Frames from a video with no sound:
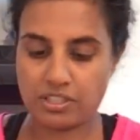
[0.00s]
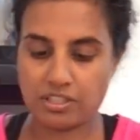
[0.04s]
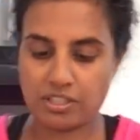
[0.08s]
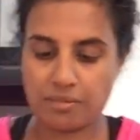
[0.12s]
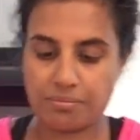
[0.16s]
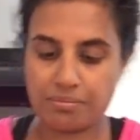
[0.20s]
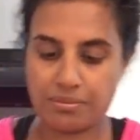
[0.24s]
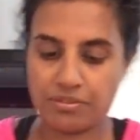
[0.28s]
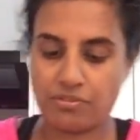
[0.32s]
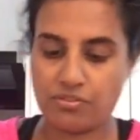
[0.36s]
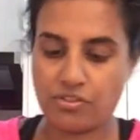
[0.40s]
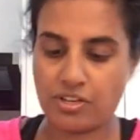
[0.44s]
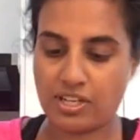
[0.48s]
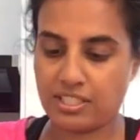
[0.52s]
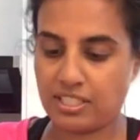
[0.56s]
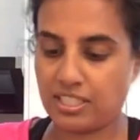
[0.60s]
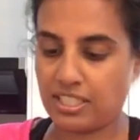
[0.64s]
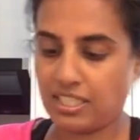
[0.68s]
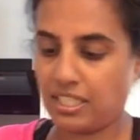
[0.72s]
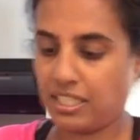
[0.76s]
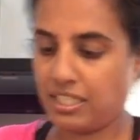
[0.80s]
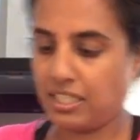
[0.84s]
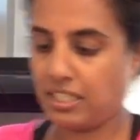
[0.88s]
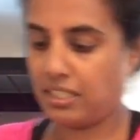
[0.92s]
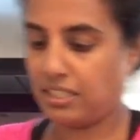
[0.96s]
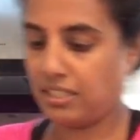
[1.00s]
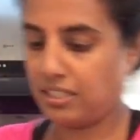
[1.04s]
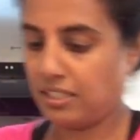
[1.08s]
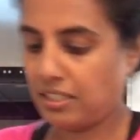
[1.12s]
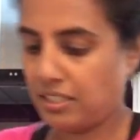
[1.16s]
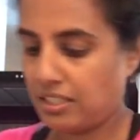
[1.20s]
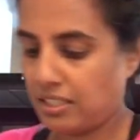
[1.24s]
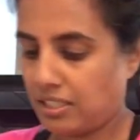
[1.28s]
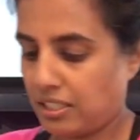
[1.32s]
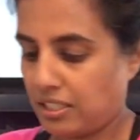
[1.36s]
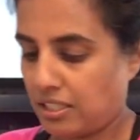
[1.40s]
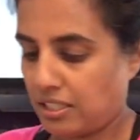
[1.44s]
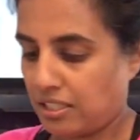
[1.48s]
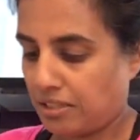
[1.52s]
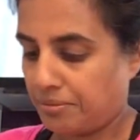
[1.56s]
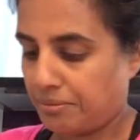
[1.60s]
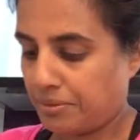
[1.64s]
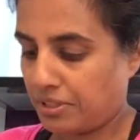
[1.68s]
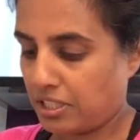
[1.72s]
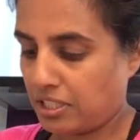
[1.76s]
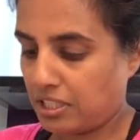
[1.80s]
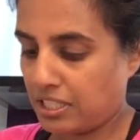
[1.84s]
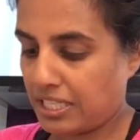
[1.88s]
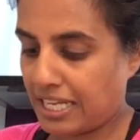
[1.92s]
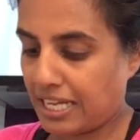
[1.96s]
up and ready. I'm
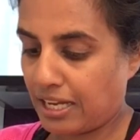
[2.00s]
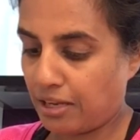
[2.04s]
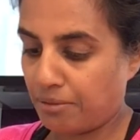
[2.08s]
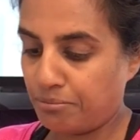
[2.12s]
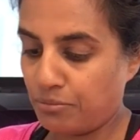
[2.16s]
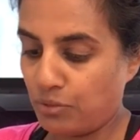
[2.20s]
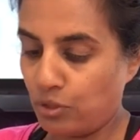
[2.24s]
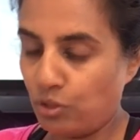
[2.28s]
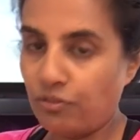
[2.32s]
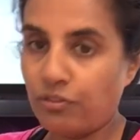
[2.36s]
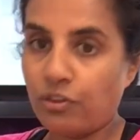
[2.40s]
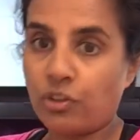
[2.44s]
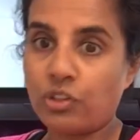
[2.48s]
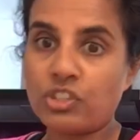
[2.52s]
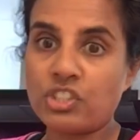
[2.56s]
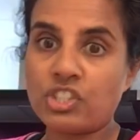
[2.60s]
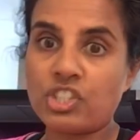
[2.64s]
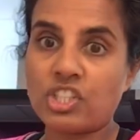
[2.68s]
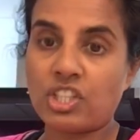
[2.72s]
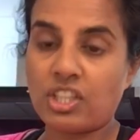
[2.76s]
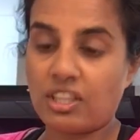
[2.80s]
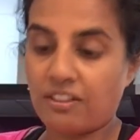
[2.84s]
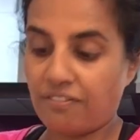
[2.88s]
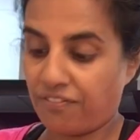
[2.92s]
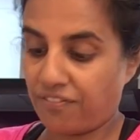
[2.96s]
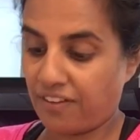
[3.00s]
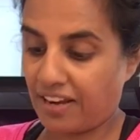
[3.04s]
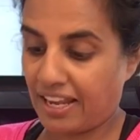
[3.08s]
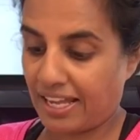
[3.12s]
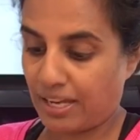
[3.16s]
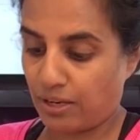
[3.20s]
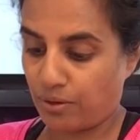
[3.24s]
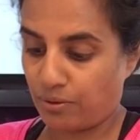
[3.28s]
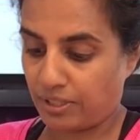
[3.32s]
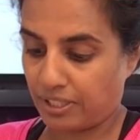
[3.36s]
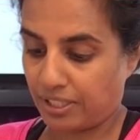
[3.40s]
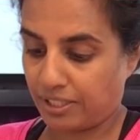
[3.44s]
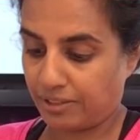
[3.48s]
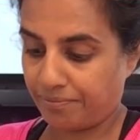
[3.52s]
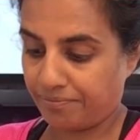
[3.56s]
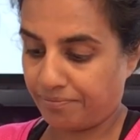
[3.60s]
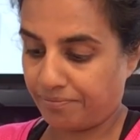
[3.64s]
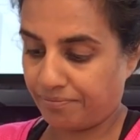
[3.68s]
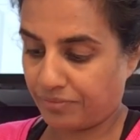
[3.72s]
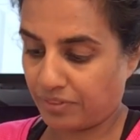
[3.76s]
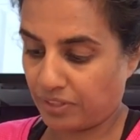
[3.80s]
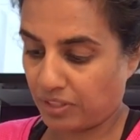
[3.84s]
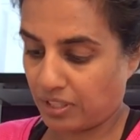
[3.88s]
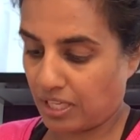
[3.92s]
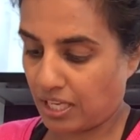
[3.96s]
going to now move on to the flour.
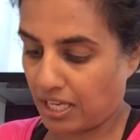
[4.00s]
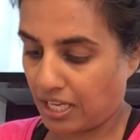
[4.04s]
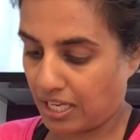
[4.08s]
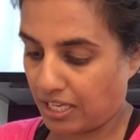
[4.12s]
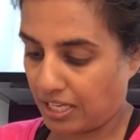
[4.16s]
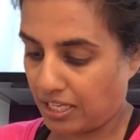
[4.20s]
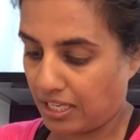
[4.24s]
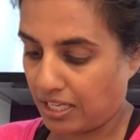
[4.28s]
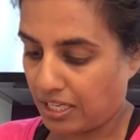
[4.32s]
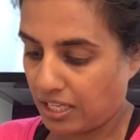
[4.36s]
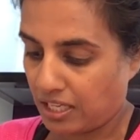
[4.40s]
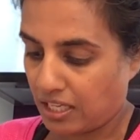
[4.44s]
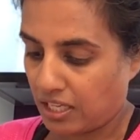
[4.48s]
Okay.